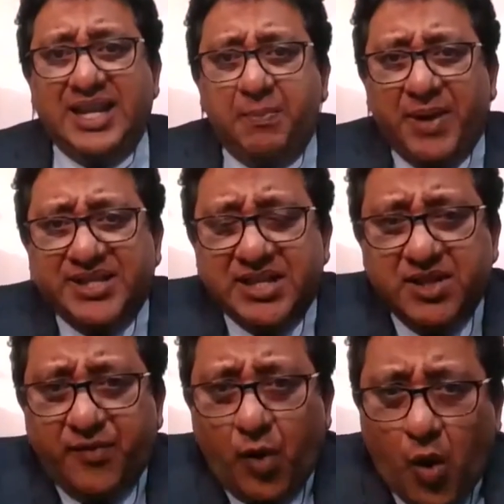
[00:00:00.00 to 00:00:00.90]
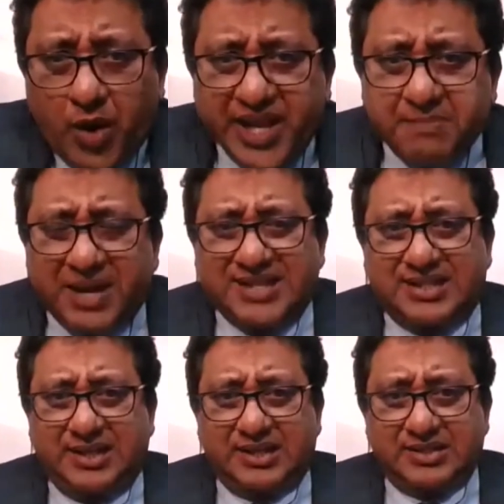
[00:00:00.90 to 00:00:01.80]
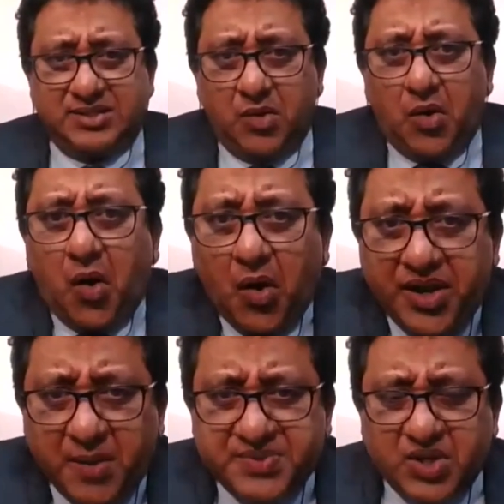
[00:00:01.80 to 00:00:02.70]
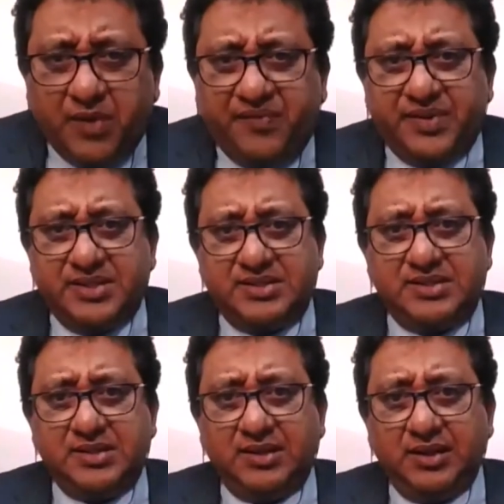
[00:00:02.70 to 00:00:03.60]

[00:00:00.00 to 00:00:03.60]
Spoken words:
in the presence of all the ambassadors, all the observers,